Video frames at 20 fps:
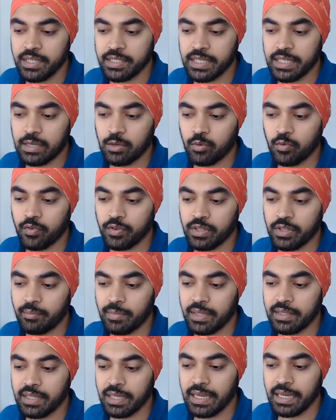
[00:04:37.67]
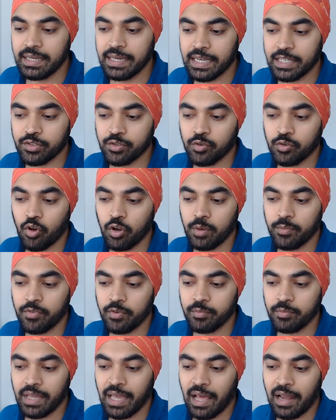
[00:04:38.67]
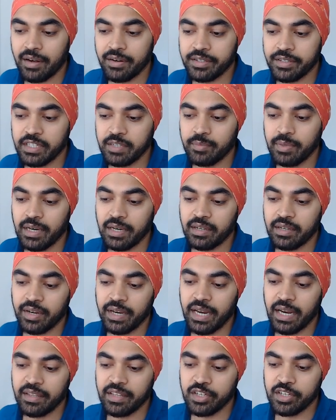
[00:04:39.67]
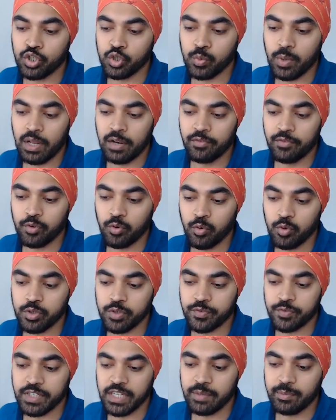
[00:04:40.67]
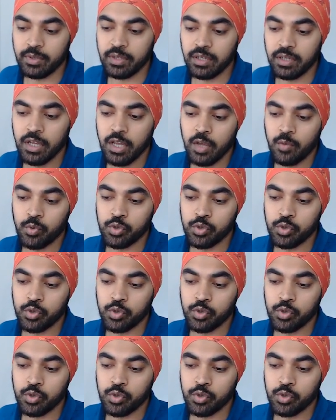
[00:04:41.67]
take over the month index column from the calendar table, and create this twelve rows of table,